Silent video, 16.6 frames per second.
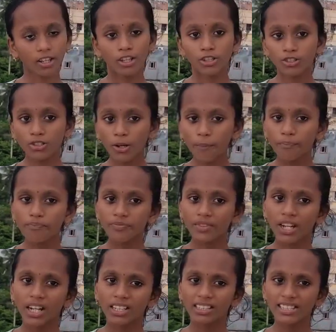So
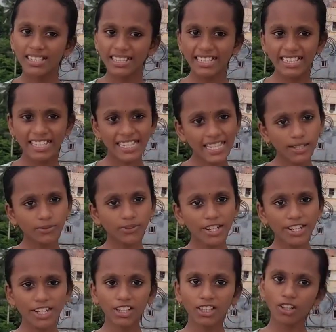this
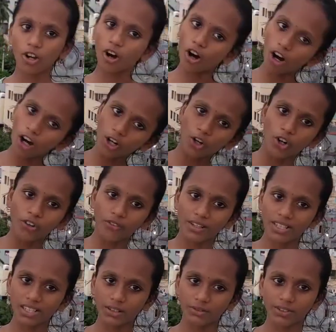insufficient or
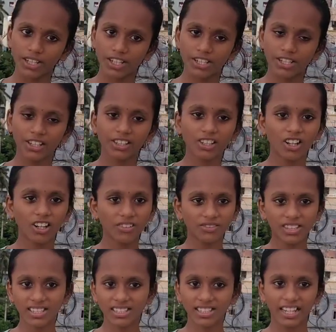oversufficient of
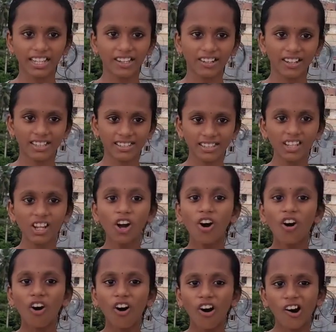this thyroxine,
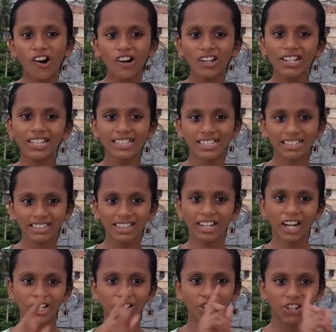all is in the
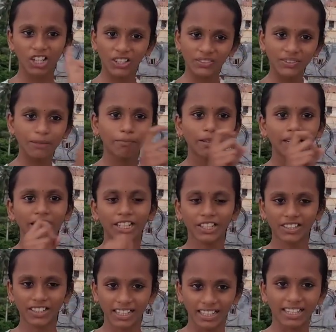control of the
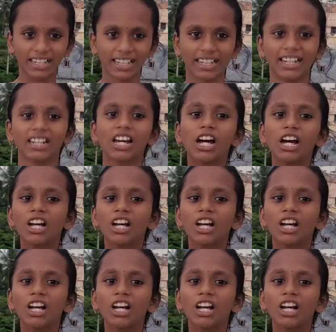pituitary gland.